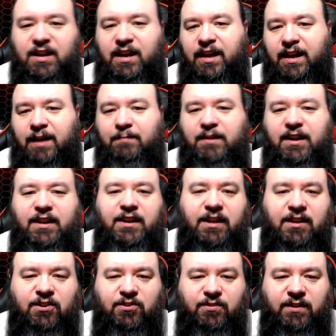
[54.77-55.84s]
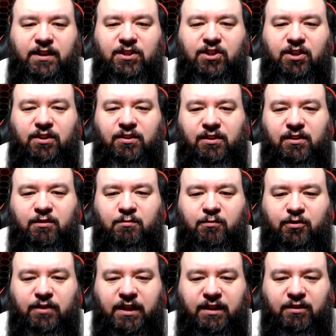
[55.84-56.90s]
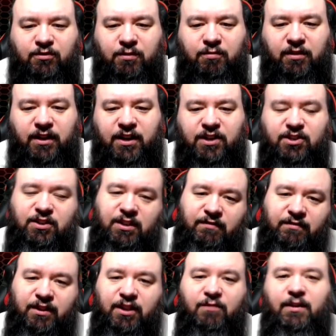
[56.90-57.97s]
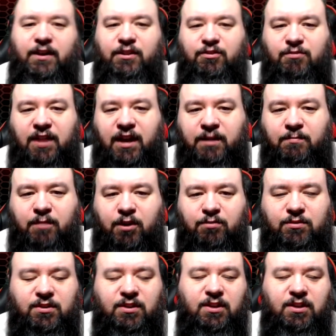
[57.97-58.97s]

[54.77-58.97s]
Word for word: and I'm kind of enjoying Shawn a little more than Triple H, even though I do like both.